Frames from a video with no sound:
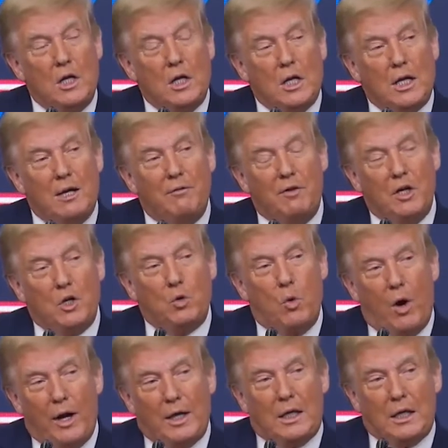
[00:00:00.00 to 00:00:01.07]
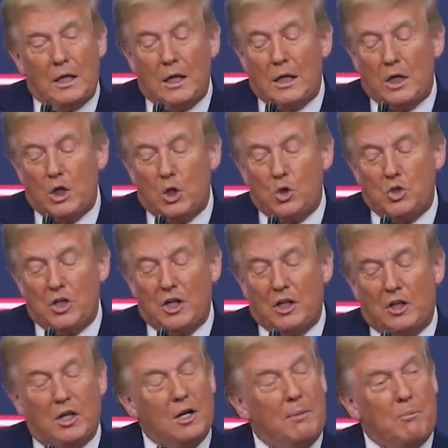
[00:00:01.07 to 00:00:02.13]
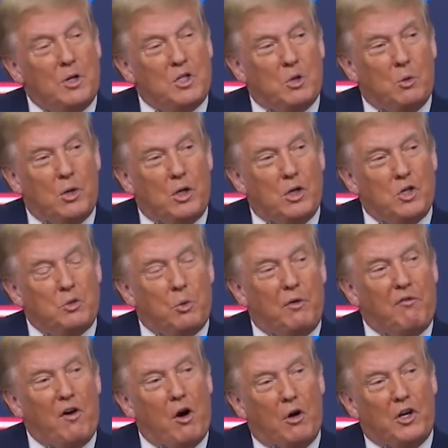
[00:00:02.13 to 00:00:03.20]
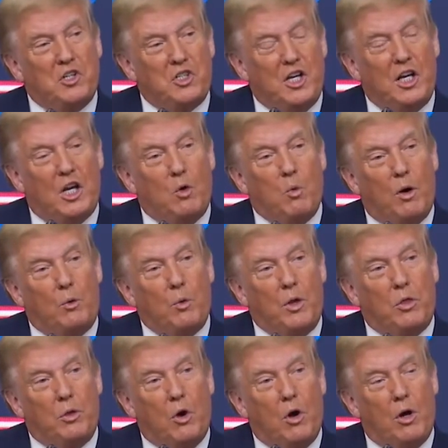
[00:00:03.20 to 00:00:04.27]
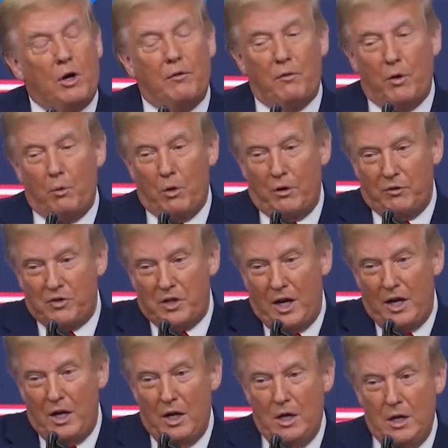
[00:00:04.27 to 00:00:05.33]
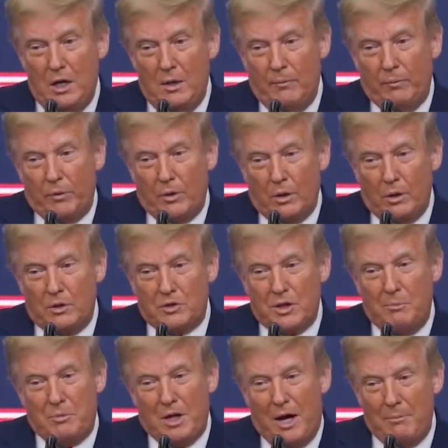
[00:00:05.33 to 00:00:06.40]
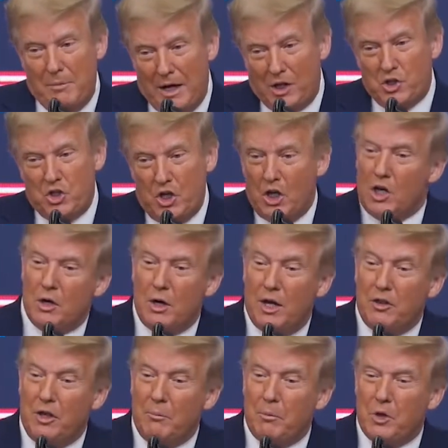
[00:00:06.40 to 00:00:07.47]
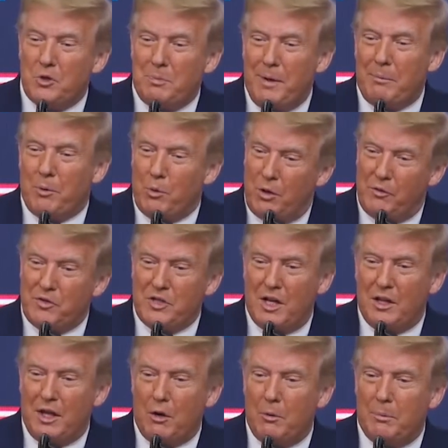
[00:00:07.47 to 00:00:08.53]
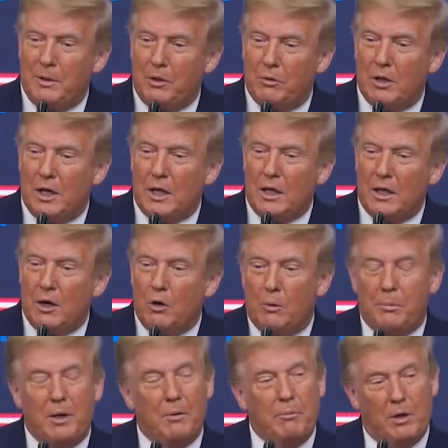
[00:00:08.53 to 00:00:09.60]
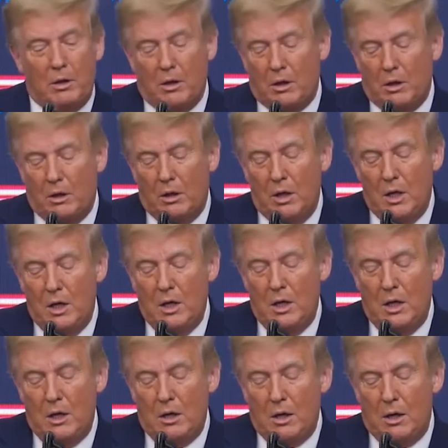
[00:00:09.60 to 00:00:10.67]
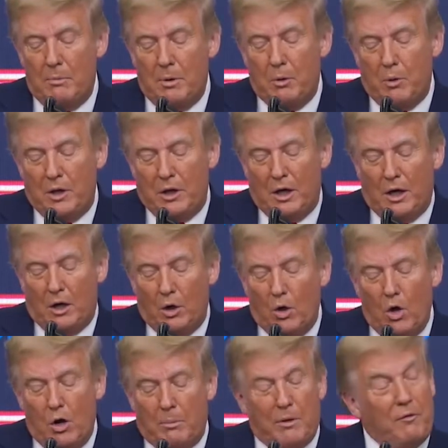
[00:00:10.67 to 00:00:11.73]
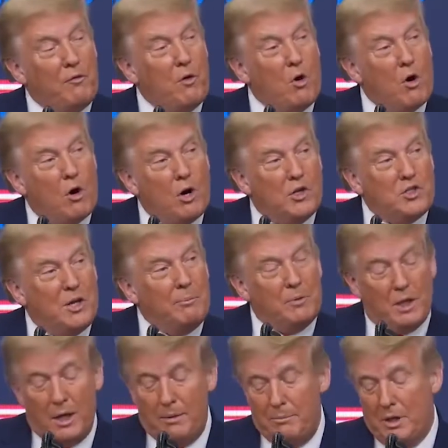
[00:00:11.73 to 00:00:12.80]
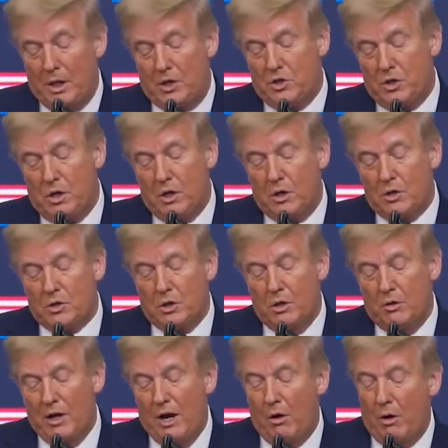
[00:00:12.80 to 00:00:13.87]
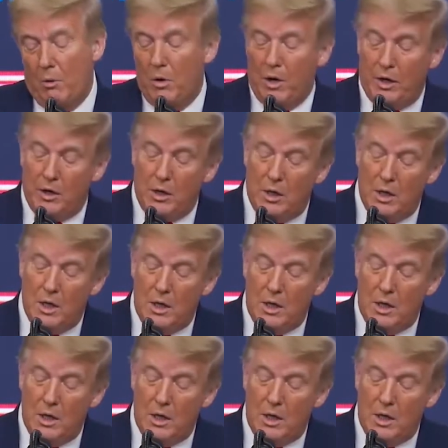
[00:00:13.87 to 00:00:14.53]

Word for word: even quite uh, using the numbers that we used. We far exceeded what we thought. If we would have said sometime next year, I think most people would have said that would be great, that would be a miracle. Uh, but we did it long before sometime next year. So now I want to